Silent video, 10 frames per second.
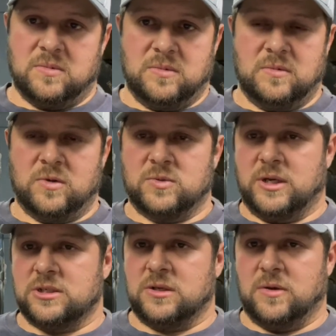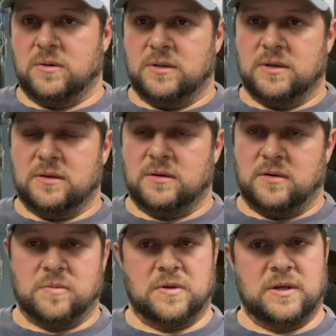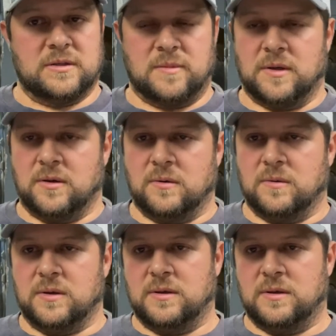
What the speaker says: which way I should go with it, please let me know.